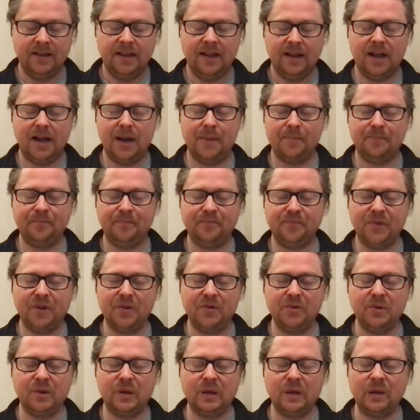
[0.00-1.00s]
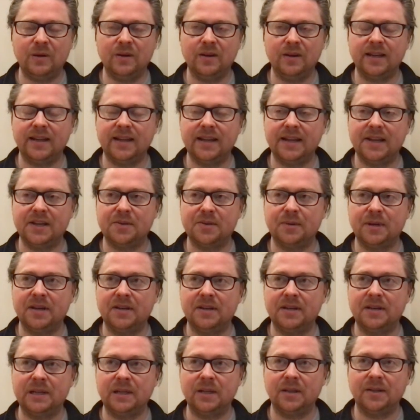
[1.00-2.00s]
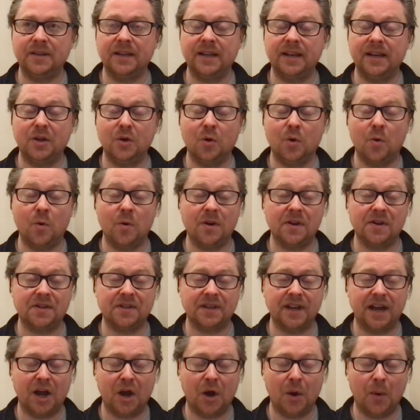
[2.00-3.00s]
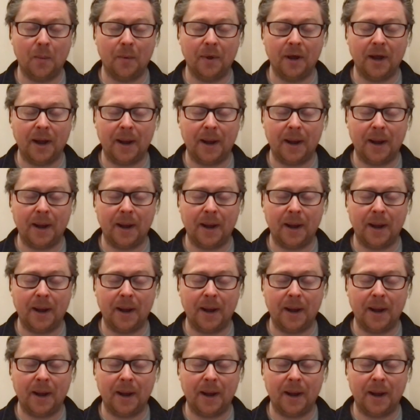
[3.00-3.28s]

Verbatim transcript: Um, no, you can't get to me till nearly August now.